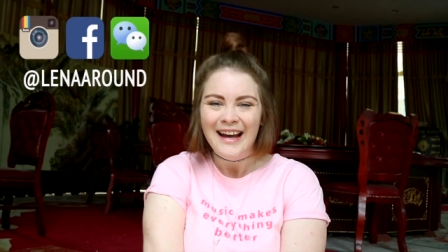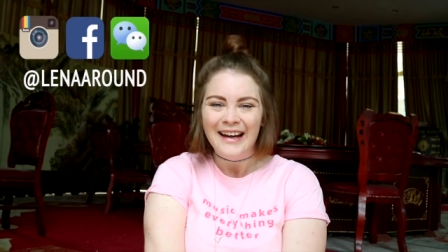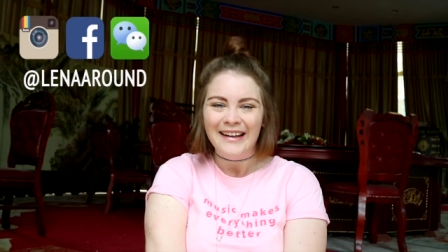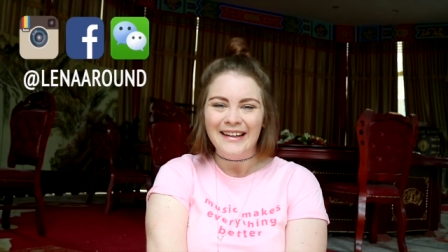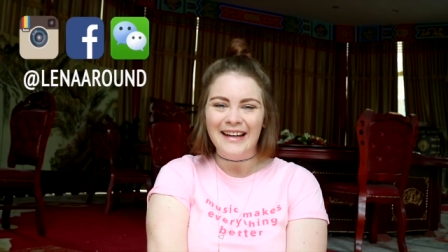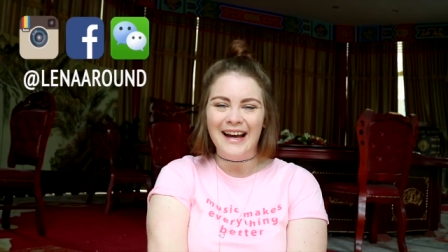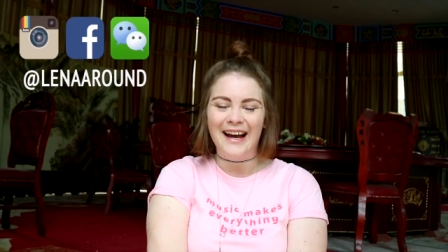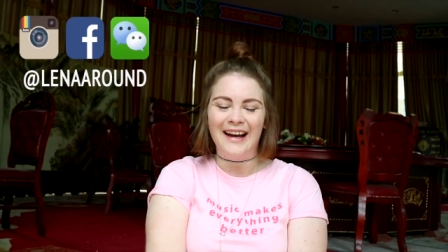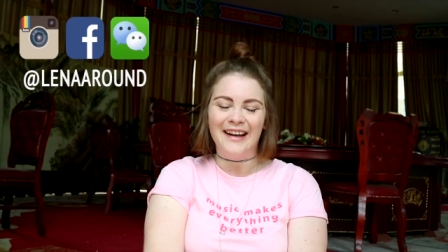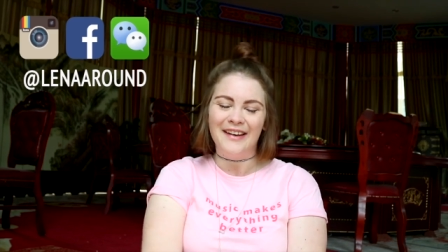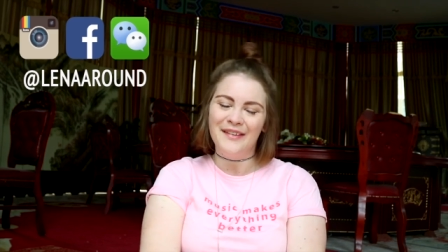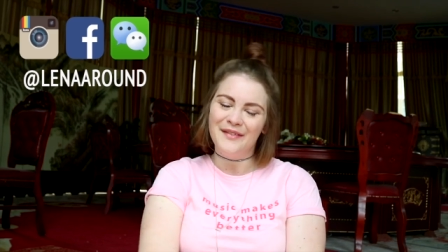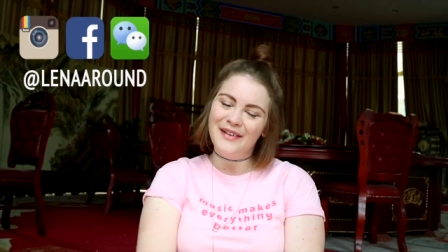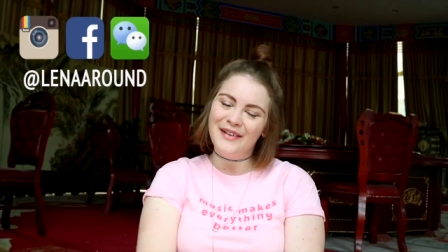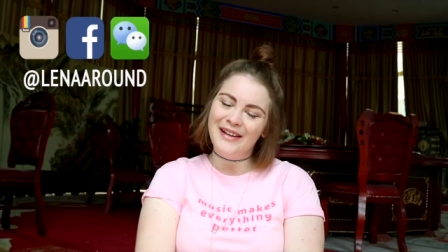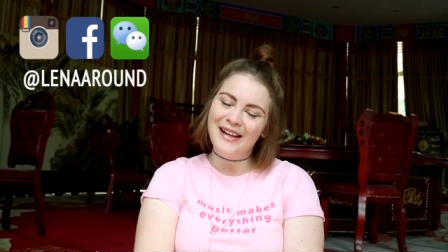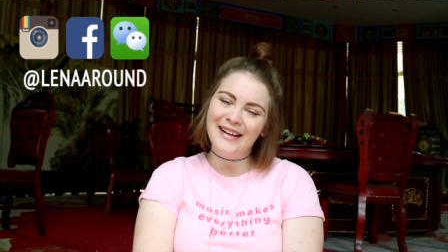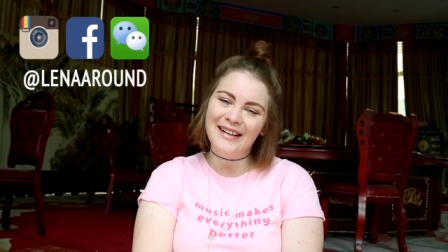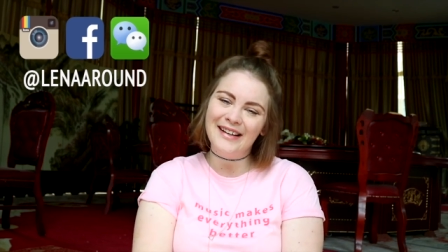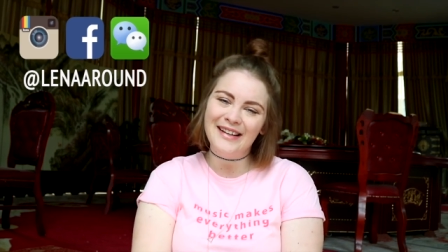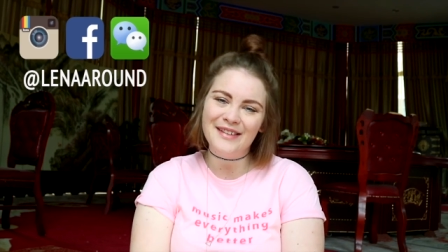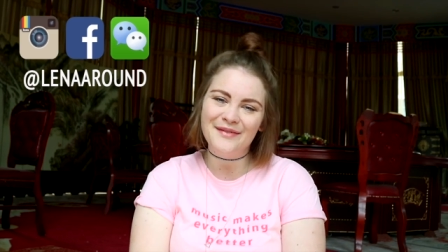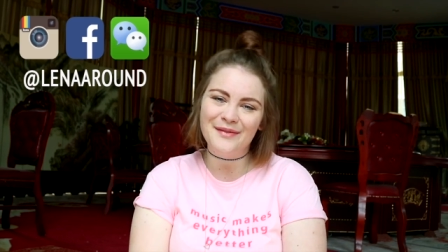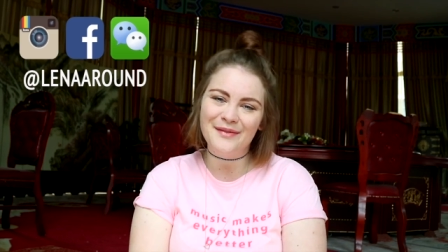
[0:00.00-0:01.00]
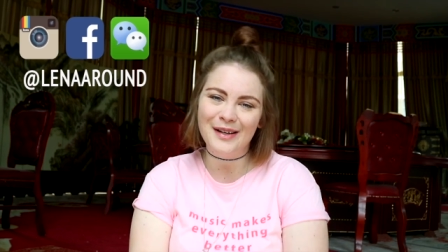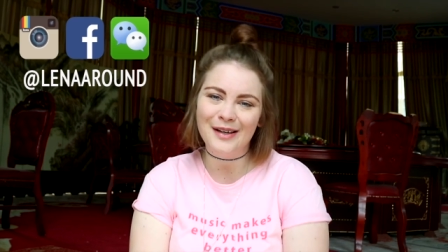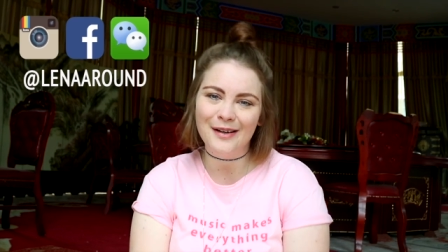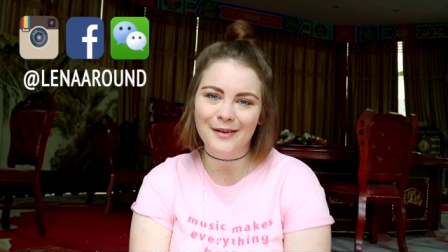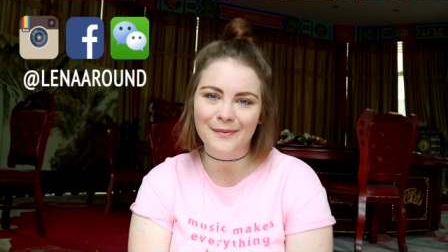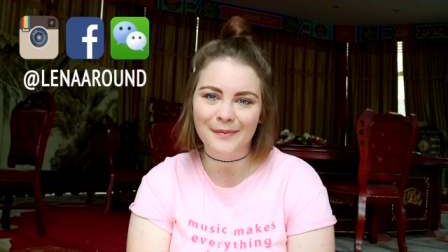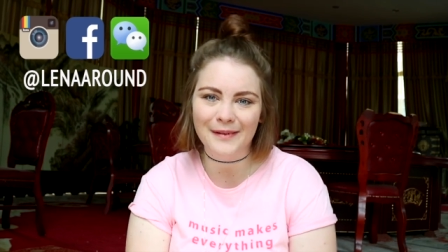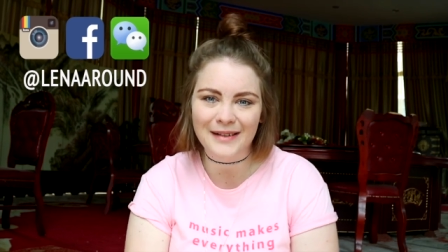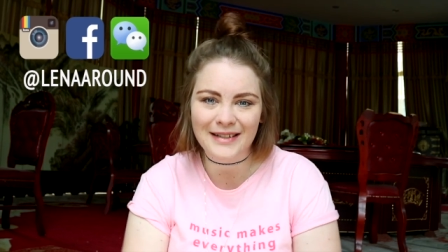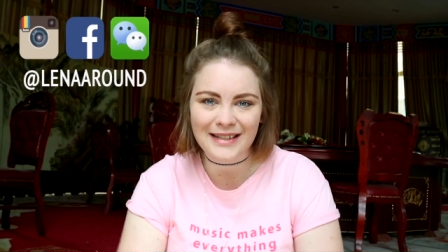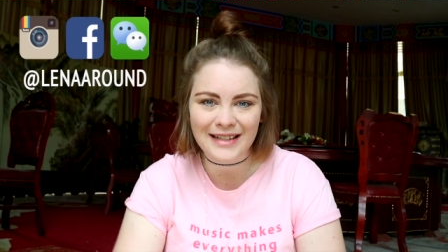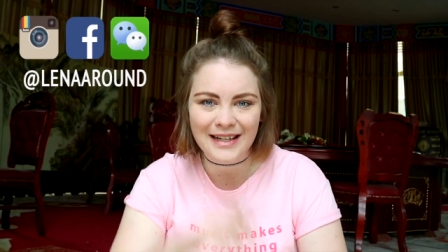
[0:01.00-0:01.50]
Yeah, if you like this video,
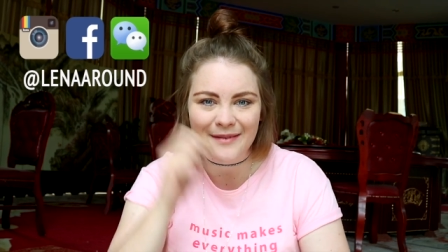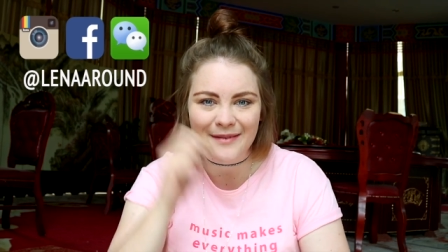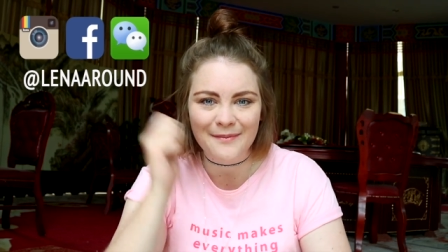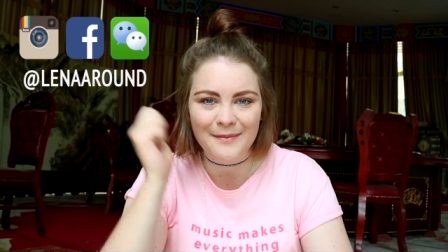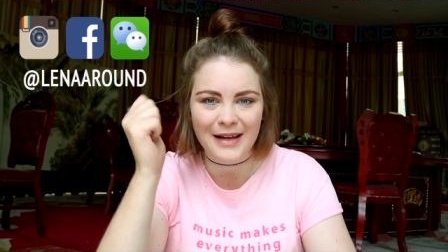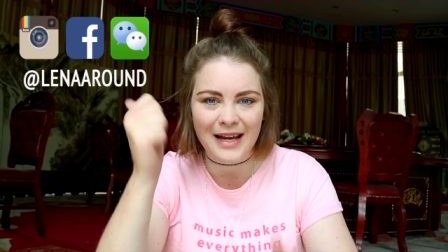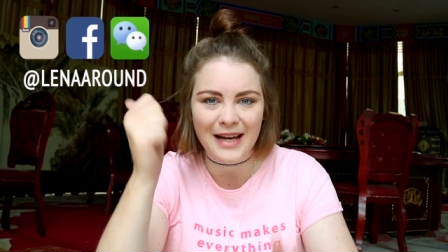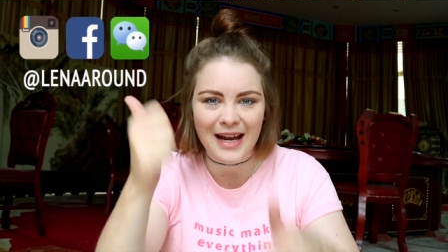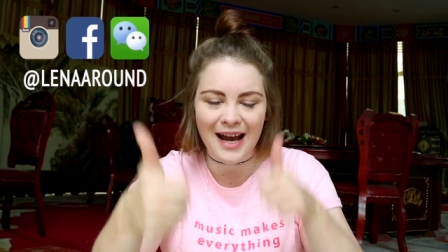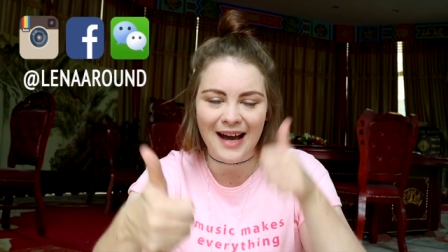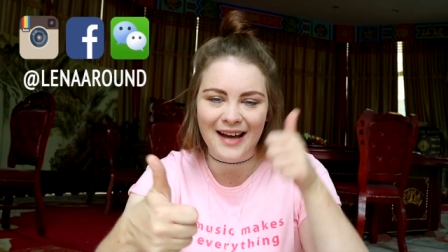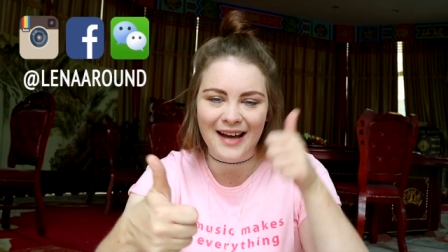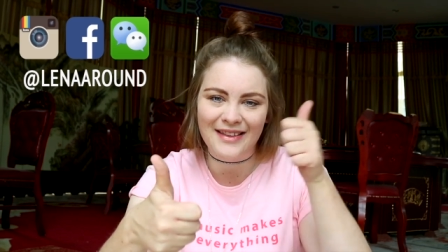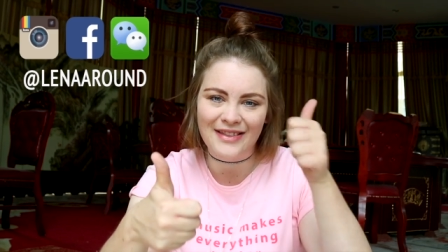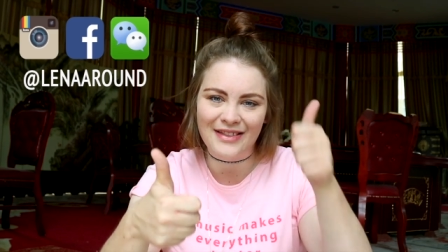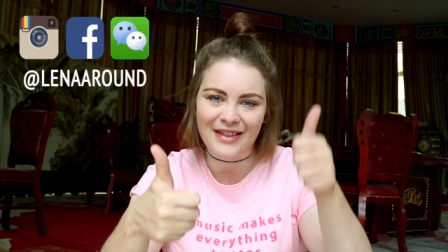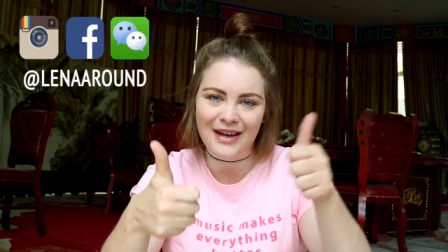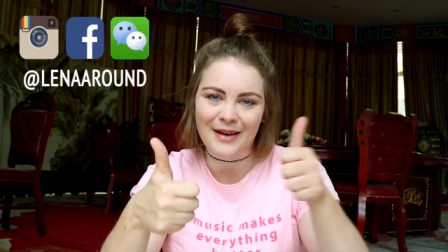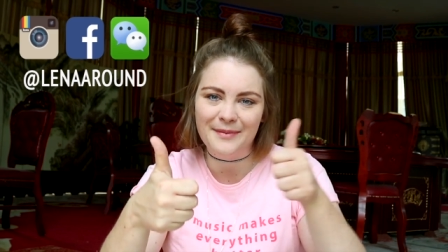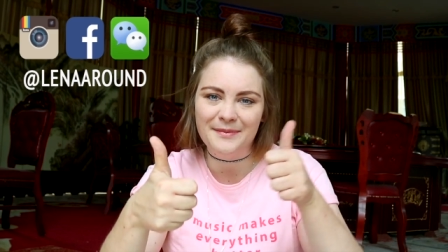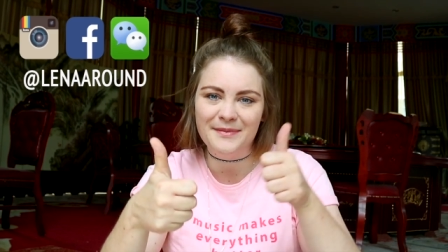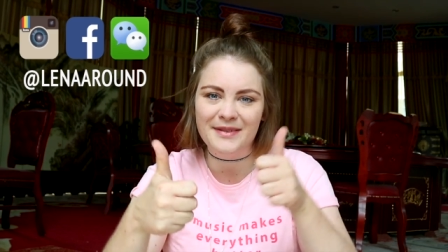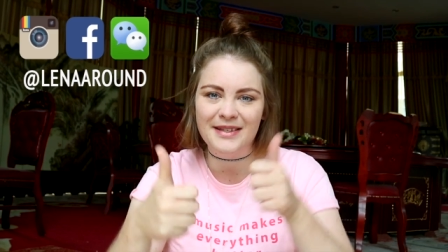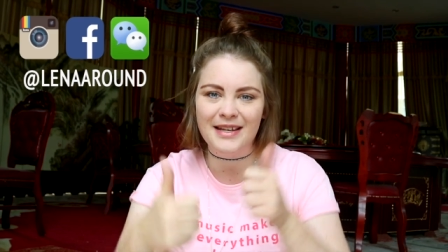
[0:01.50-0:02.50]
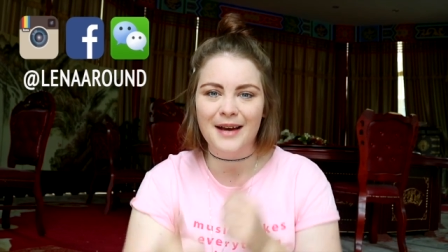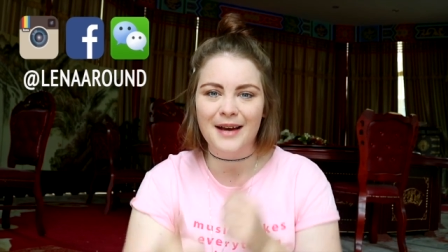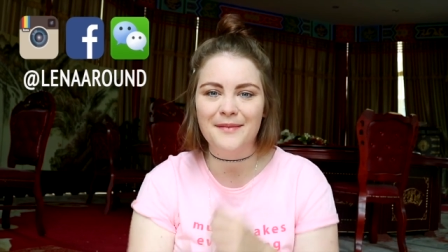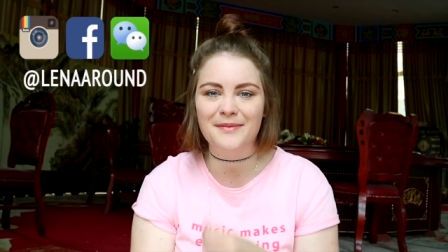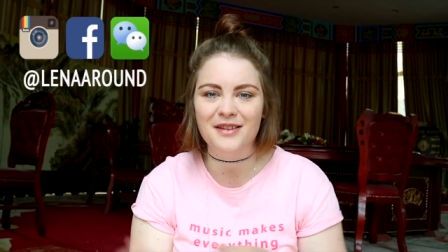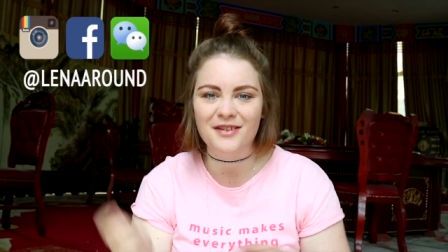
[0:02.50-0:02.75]
please give me a thumbs up,